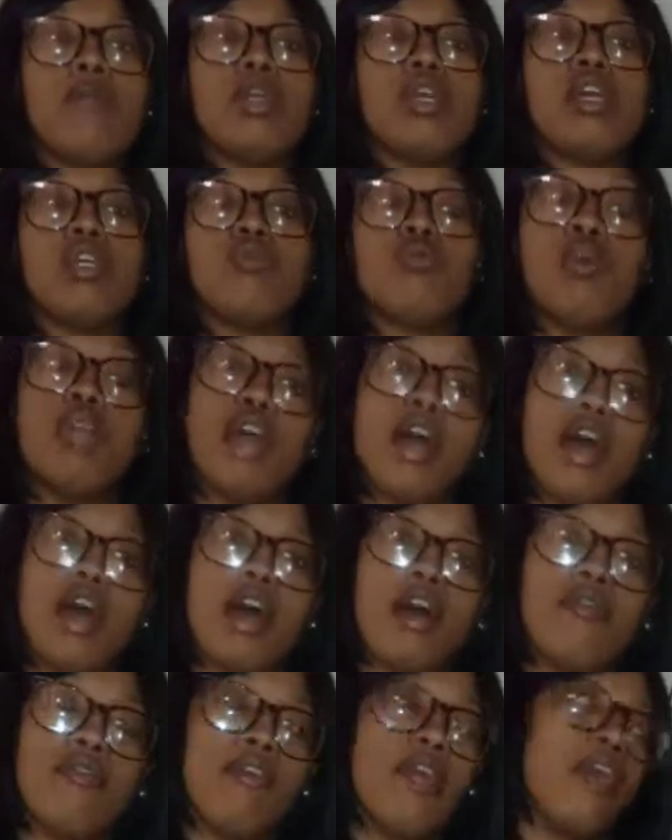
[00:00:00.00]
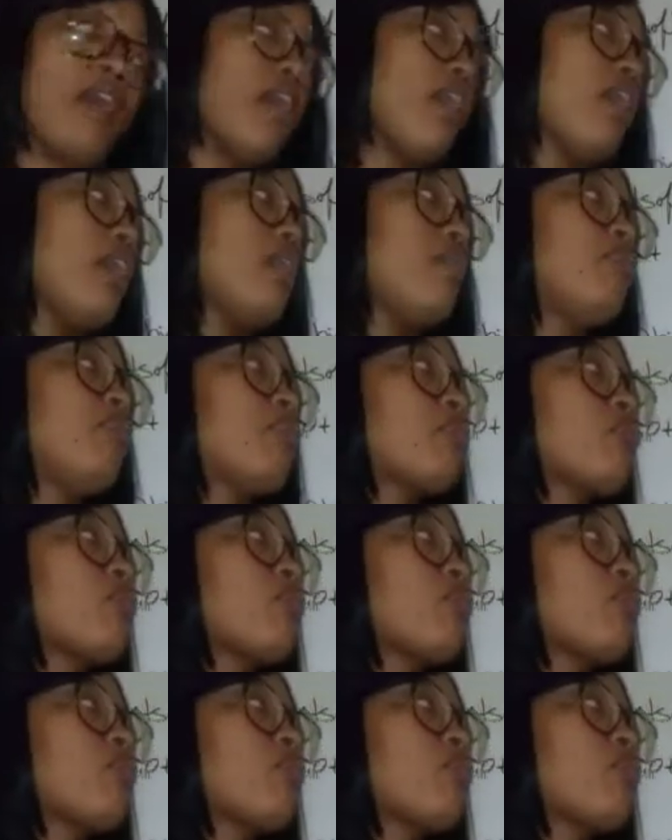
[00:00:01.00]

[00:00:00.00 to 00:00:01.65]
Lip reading: Because we have a